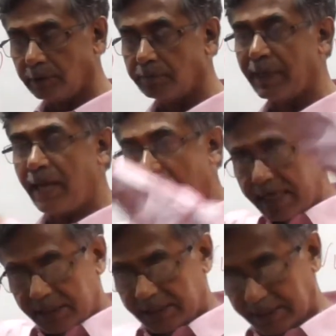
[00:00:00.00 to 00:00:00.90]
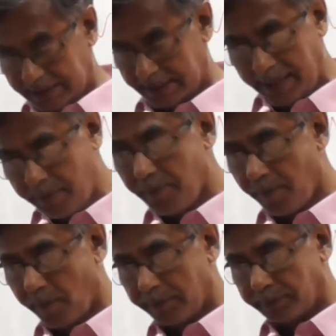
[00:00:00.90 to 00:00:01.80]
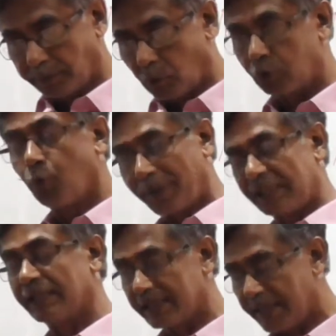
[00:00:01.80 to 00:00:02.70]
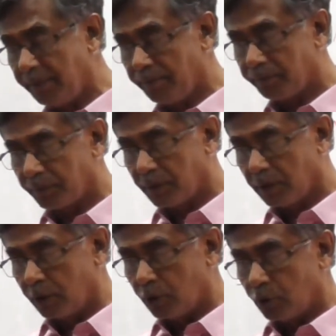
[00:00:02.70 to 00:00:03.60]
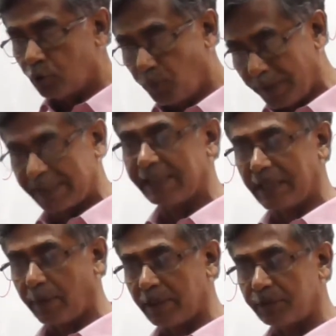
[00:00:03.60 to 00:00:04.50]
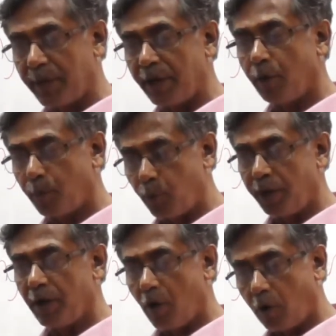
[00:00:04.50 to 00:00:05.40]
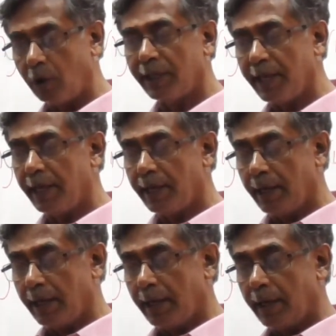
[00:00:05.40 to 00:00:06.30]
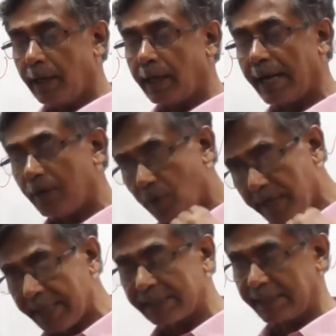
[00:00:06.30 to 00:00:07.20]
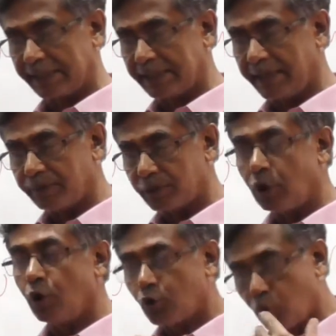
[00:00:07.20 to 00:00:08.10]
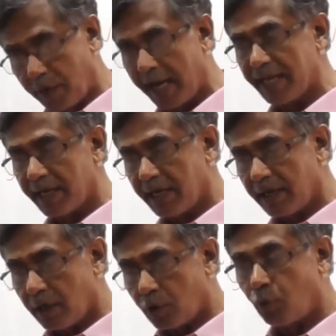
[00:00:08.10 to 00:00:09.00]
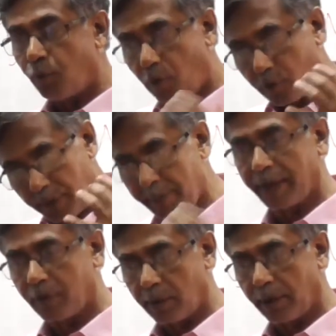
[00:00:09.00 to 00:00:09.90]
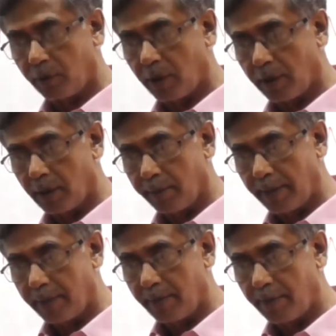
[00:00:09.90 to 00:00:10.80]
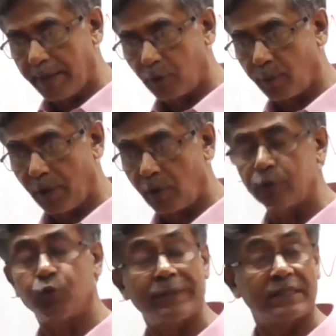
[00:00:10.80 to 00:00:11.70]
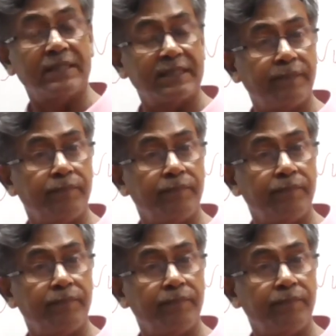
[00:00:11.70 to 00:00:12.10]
my large system or super system is made of putting all the canonical systems together to form a microcanonical super system.